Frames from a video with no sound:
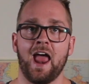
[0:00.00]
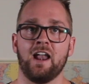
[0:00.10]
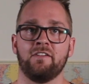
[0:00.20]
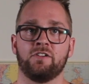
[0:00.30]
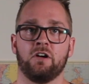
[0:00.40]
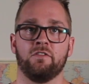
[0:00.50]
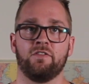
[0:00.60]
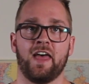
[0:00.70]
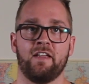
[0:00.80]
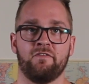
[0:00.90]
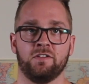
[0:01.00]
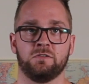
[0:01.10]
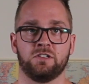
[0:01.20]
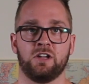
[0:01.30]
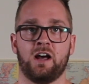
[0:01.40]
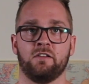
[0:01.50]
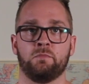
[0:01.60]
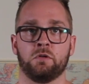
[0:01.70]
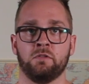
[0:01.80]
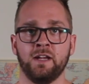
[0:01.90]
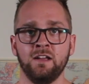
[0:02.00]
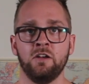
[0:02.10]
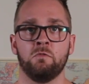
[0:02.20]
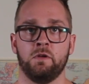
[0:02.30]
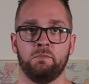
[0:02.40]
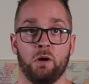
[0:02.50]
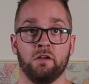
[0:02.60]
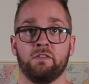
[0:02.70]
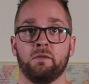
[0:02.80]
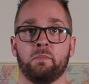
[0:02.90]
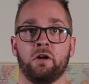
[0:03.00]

And I've gone for that filter style of brewing with both of the